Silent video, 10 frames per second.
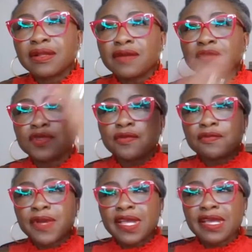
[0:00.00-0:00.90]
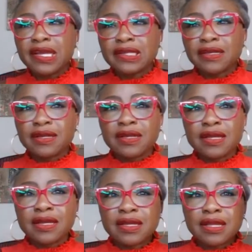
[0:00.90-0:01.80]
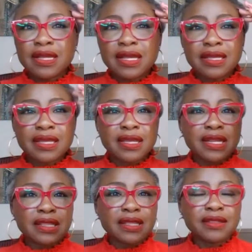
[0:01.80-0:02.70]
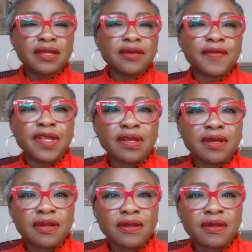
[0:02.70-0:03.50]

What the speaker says: off the top of my head. I can't think of any.